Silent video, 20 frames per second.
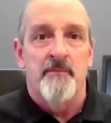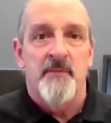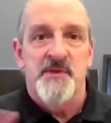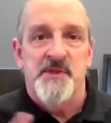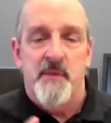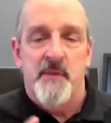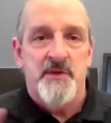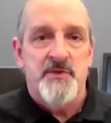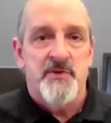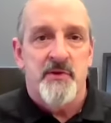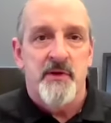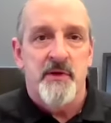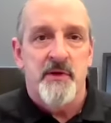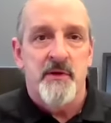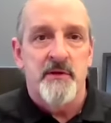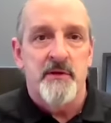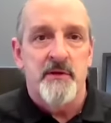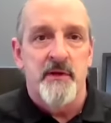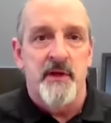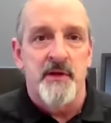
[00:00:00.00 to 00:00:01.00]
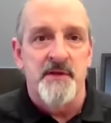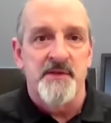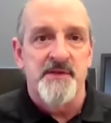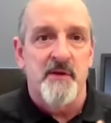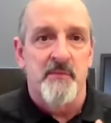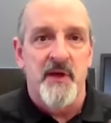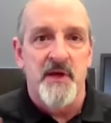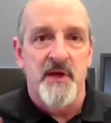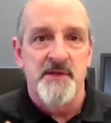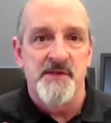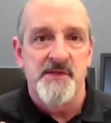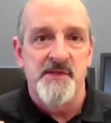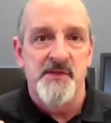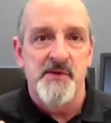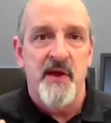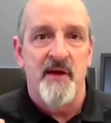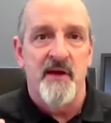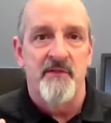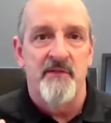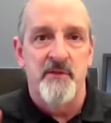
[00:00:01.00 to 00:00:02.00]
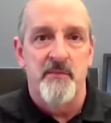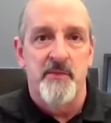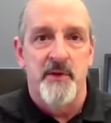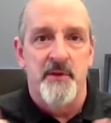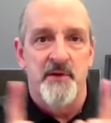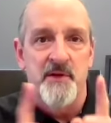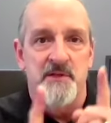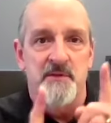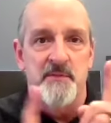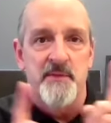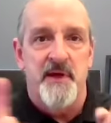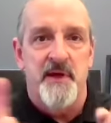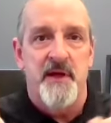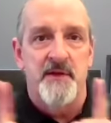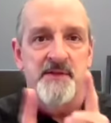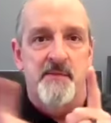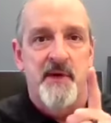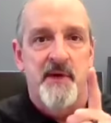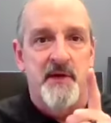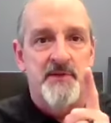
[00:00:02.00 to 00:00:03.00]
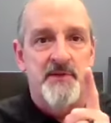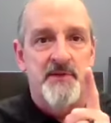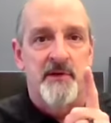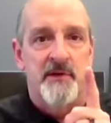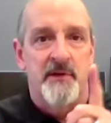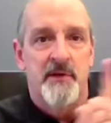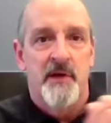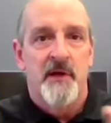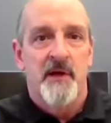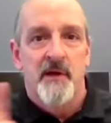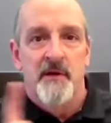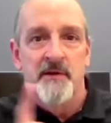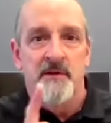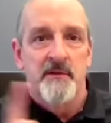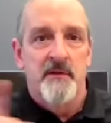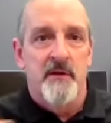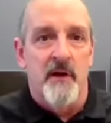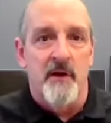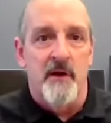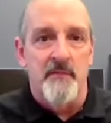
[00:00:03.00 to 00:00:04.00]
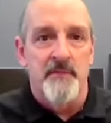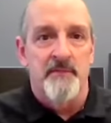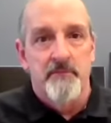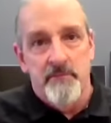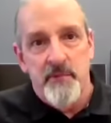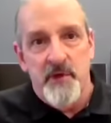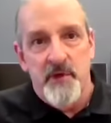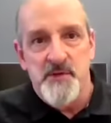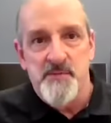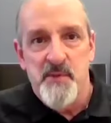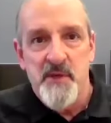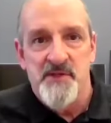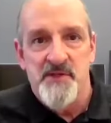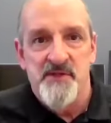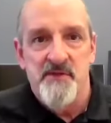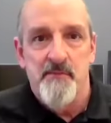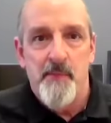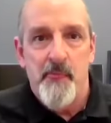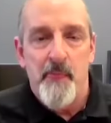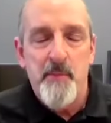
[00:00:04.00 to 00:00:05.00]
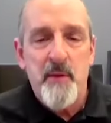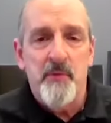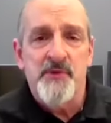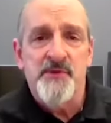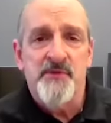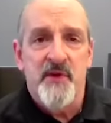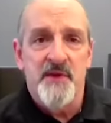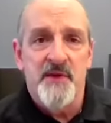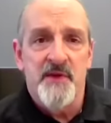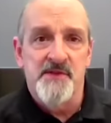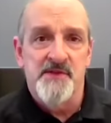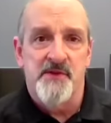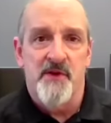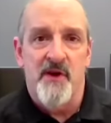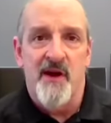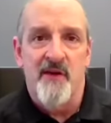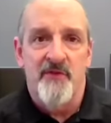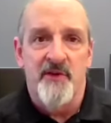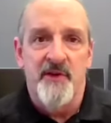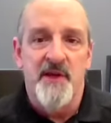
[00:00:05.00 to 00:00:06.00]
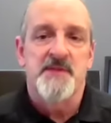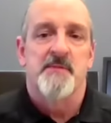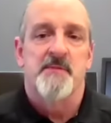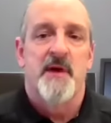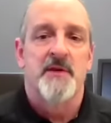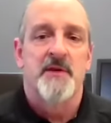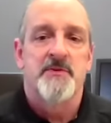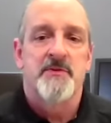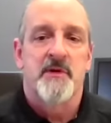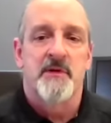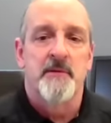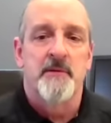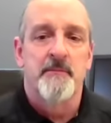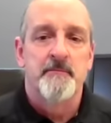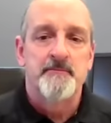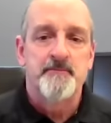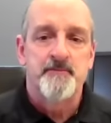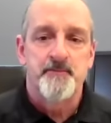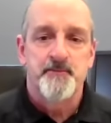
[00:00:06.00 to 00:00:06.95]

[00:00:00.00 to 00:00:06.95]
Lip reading: symmetrical, and some cases you have the ability to be asymmetrical, because people's faces are often asymmetrical.